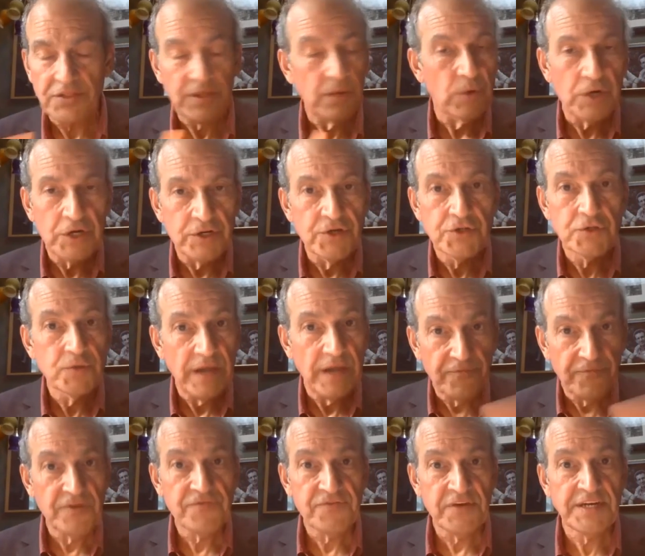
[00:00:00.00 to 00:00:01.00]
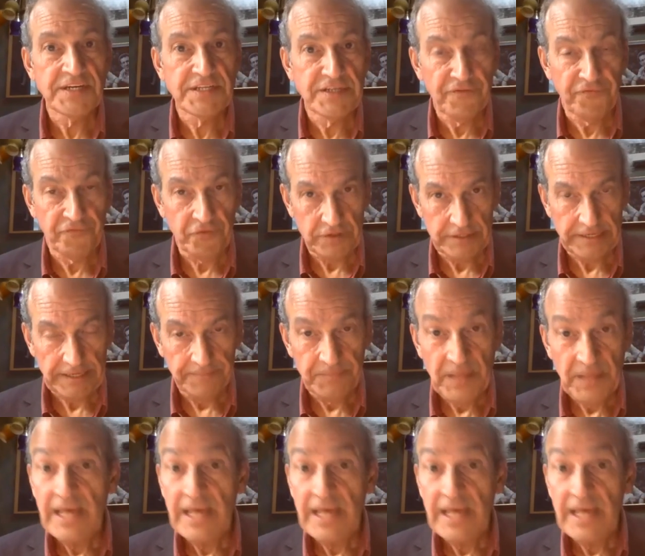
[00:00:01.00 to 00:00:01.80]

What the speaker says: They were going to do everything differently.